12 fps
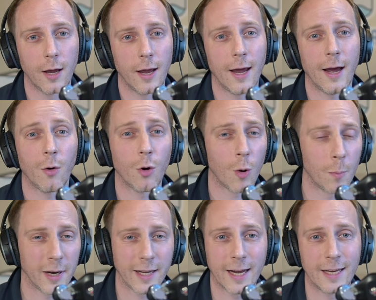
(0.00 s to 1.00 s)
how
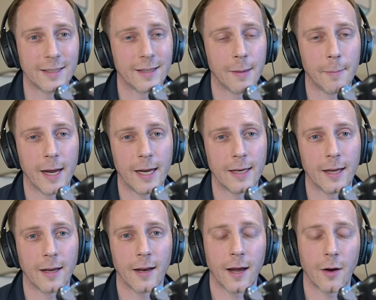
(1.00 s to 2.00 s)
complicated they made
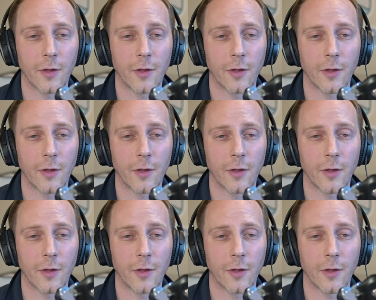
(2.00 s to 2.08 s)
it, how